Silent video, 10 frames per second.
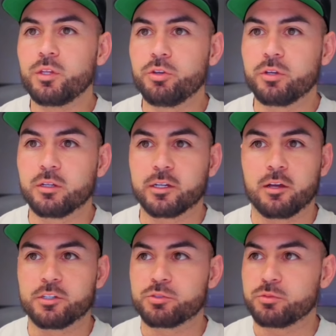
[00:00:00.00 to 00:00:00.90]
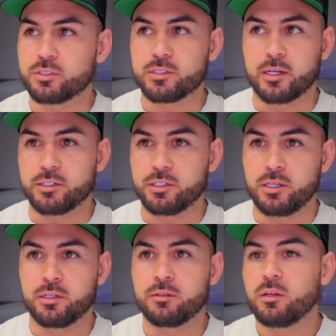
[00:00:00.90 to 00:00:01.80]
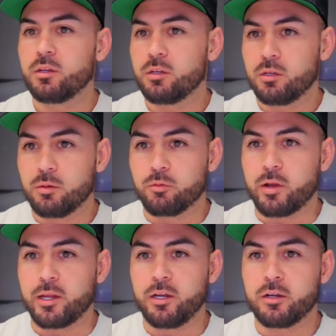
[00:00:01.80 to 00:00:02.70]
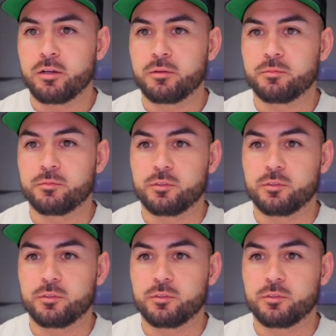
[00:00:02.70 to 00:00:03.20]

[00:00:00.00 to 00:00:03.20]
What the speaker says: You can click on this one just like I did right here,